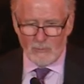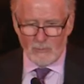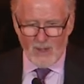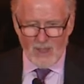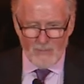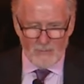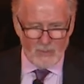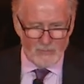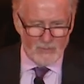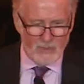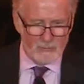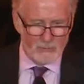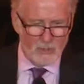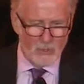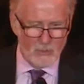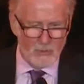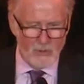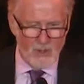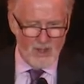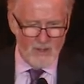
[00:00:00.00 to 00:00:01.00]
we wrap up the
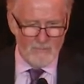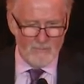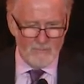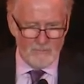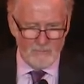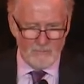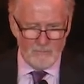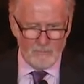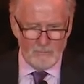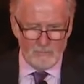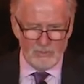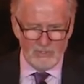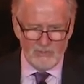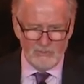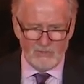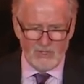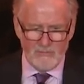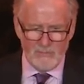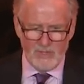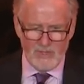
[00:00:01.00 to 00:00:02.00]
program,
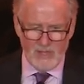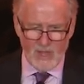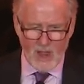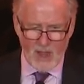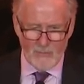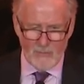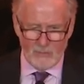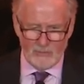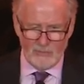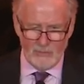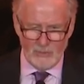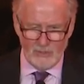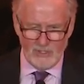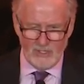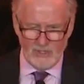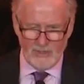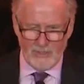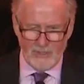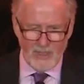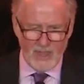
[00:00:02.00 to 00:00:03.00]
please give me the
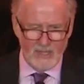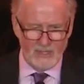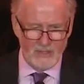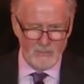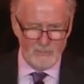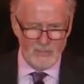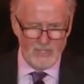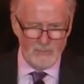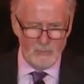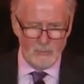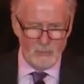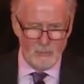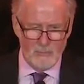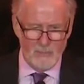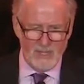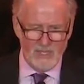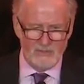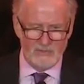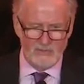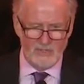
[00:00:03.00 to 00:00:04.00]
opportunity to thank the people who
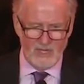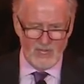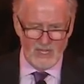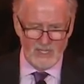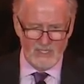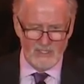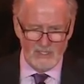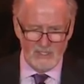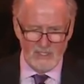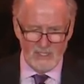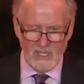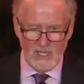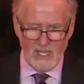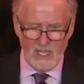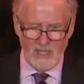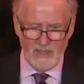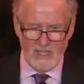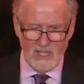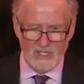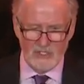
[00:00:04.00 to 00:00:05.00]
made tonight
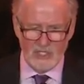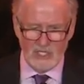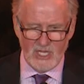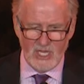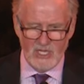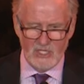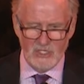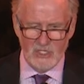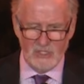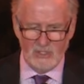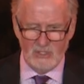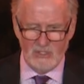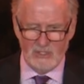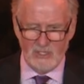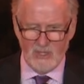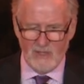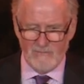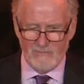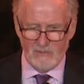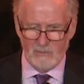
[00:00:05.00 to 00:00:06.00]
and the educational
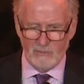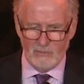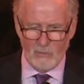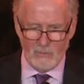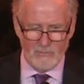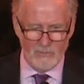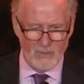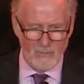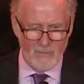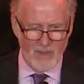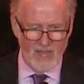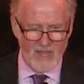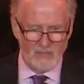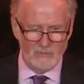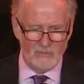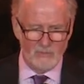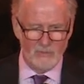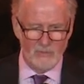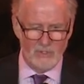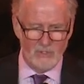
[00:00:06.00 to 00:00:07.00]
endeavors over the
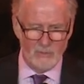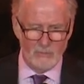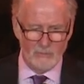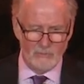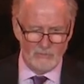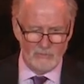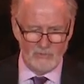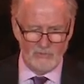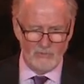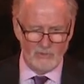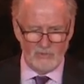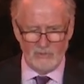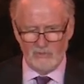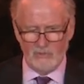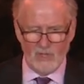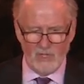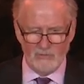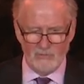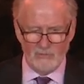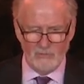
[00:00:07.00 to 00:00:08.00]
past 2 years a
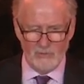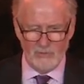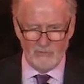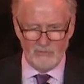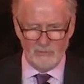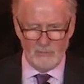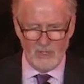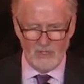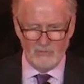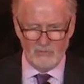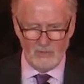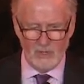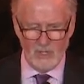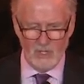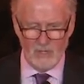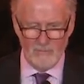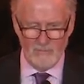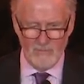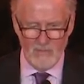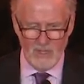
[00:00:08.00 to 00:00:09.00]
success for the Space
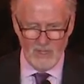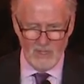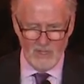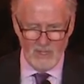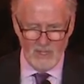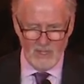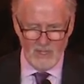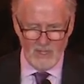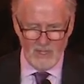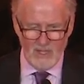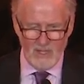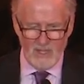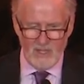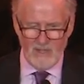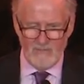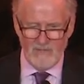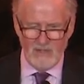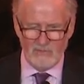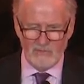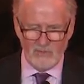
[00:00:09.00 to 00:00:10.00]
Club.
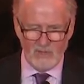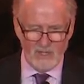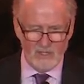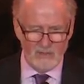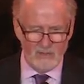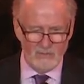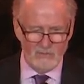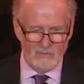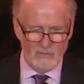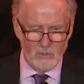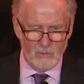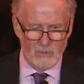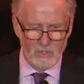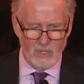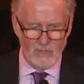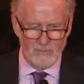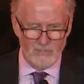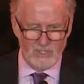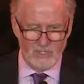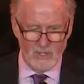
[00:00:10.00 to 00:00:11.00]
Events like this don't
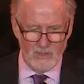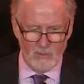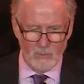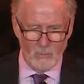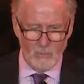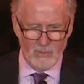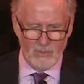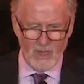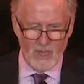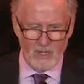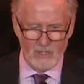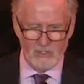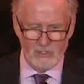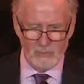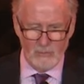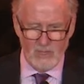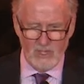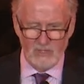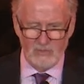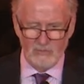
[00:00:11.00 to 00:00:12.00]
come together without a
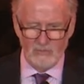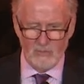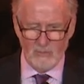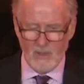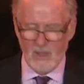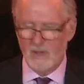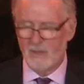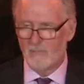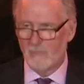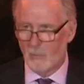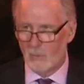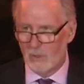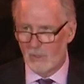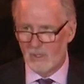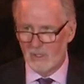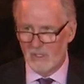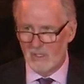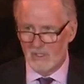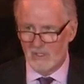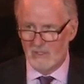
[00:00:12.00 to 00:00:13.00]
tremendous amount of
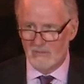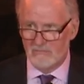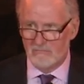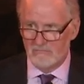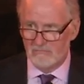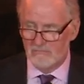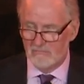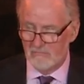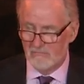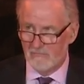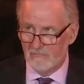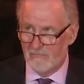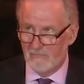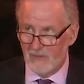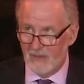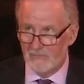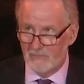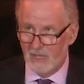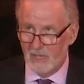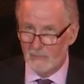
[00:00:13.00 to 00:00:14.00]
work, and
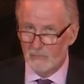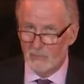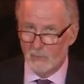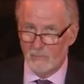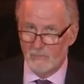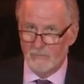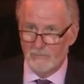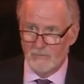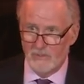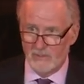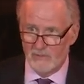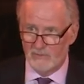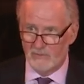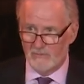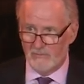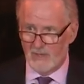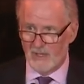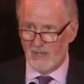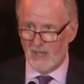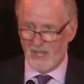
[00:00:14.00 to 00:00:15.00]
5 times over for this
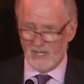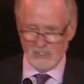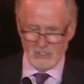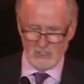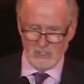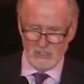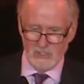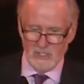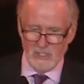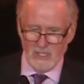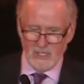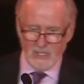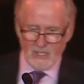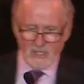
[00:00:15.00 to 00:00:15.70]
event, actually.